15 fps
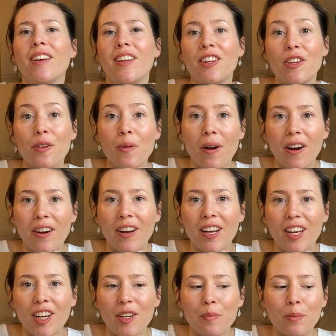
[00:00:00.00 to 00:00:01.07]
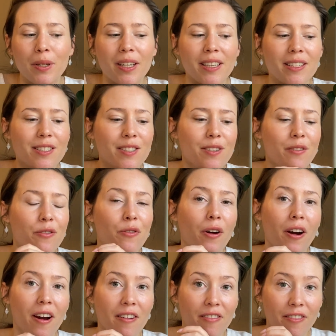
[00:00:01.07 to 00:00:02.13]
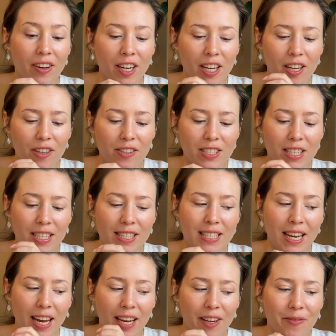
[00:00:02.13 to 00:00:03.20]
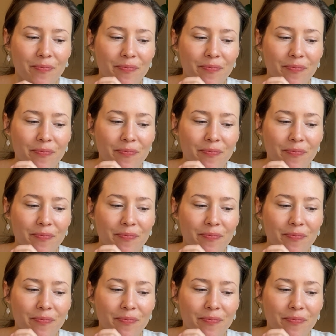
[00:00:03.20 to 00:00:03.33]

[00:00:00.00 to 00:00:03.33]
you are in a good place for our video today.